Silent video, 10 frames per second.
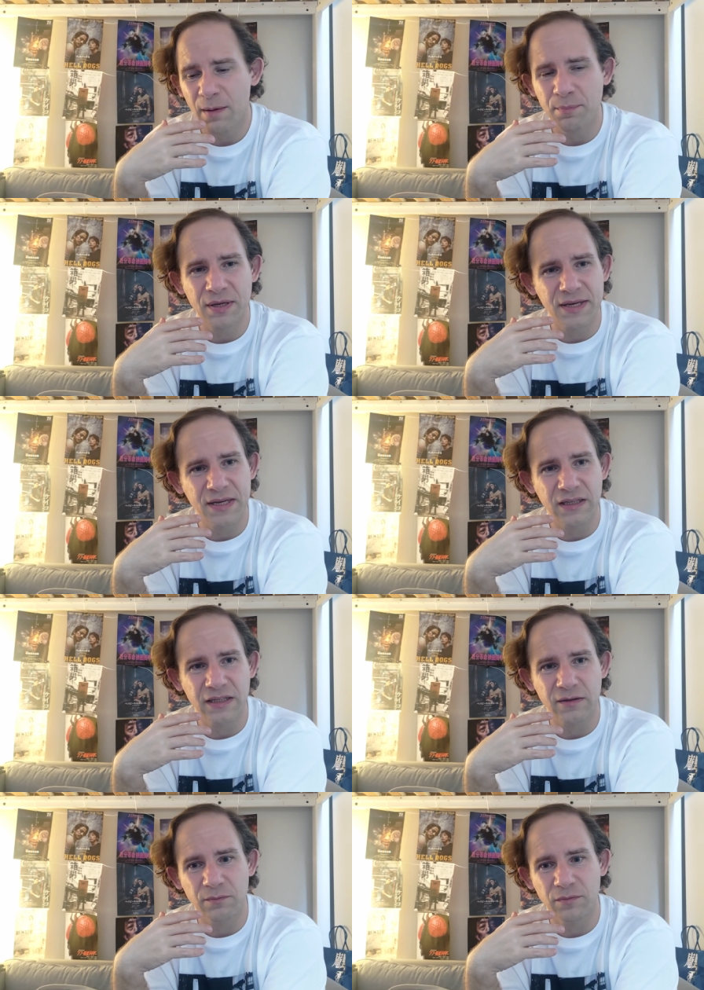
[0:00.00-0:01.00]

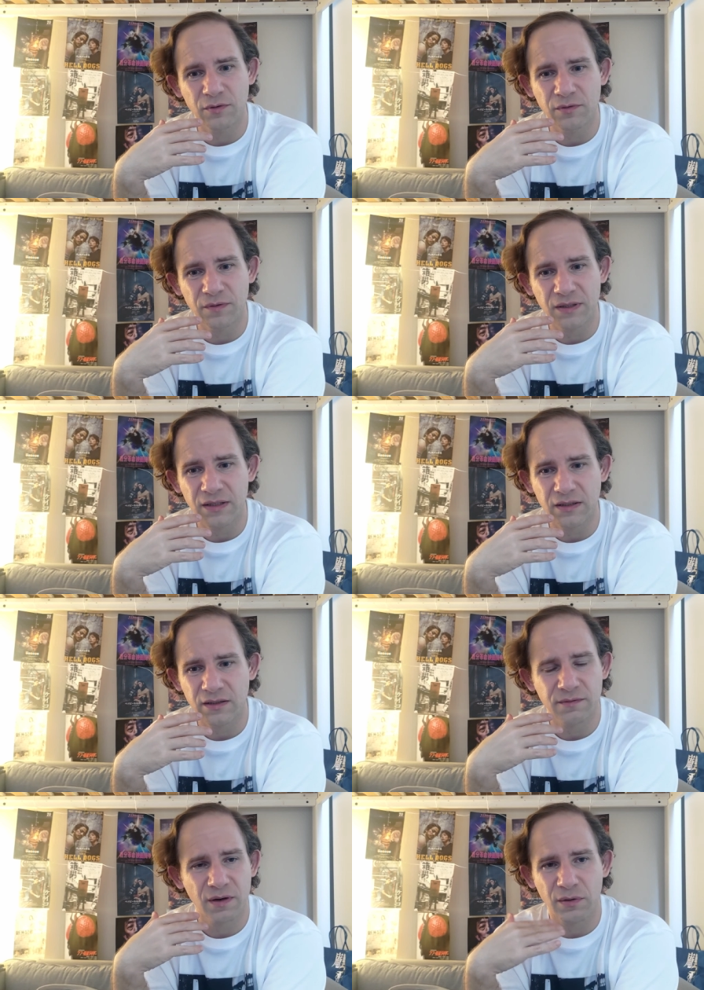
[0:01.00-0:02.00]
appealing movie.
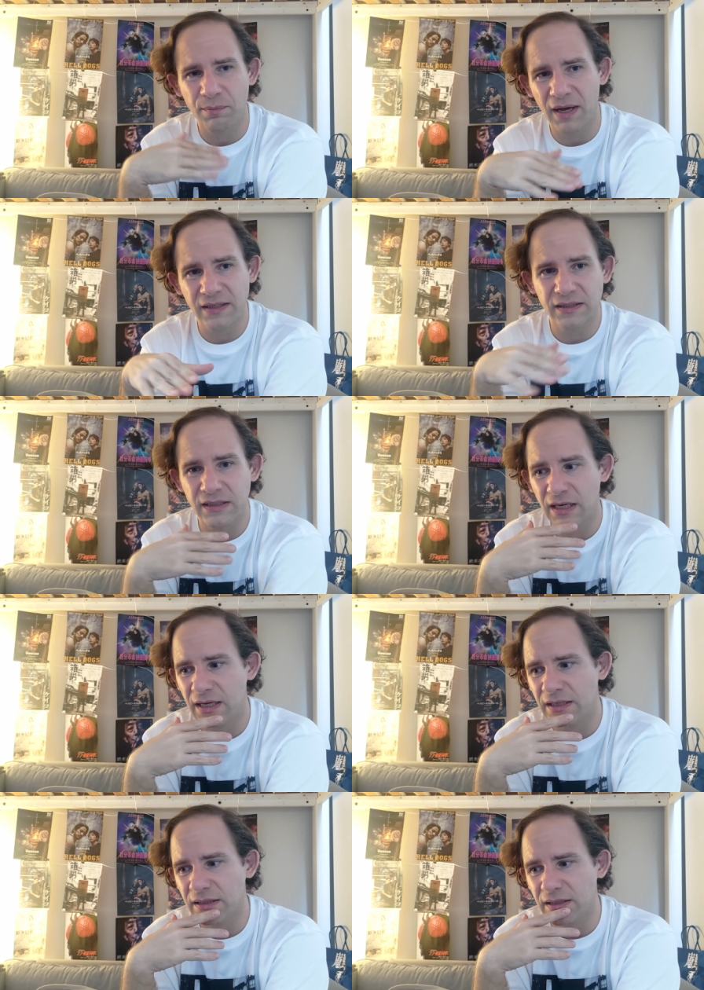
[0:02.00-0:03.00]
It's very basic,
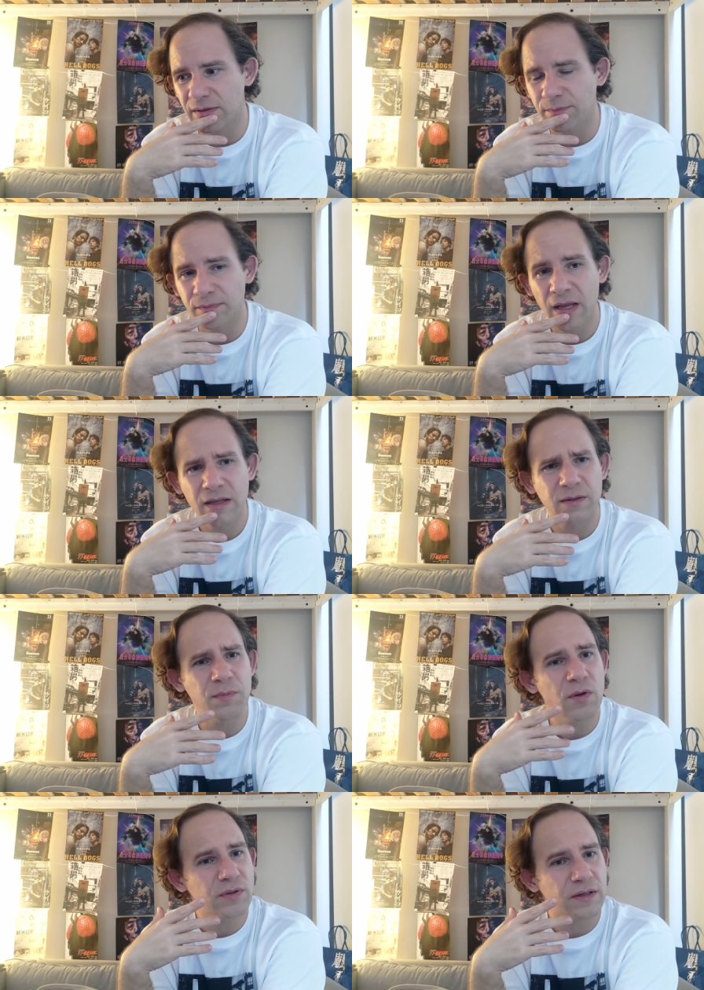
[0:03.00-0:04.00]
and um, the
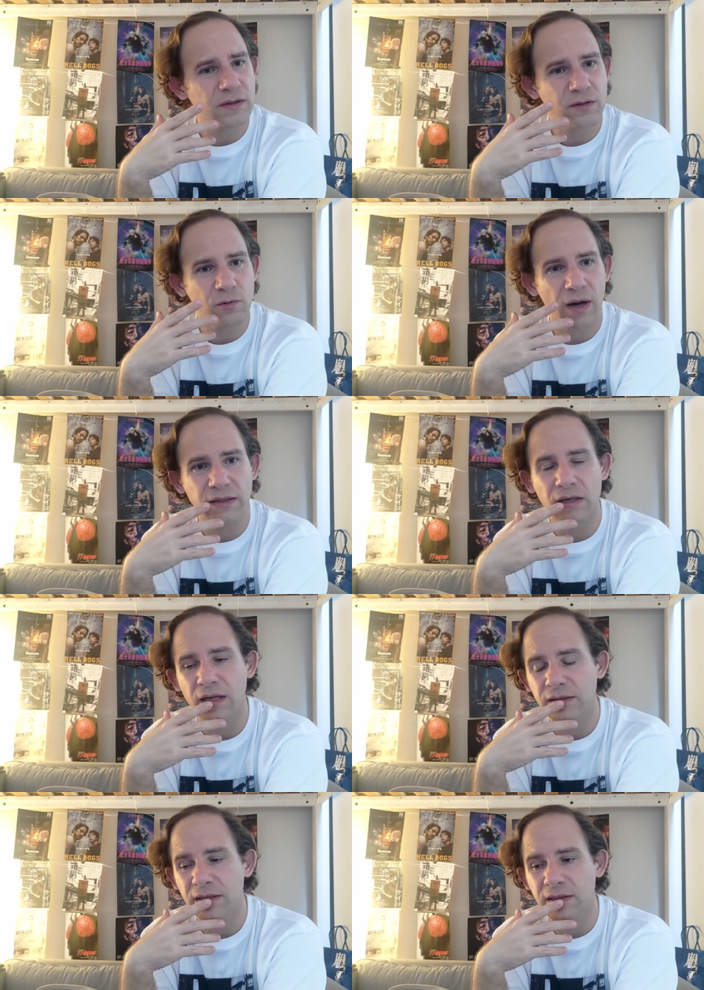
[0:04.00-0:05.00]
music is quite nice.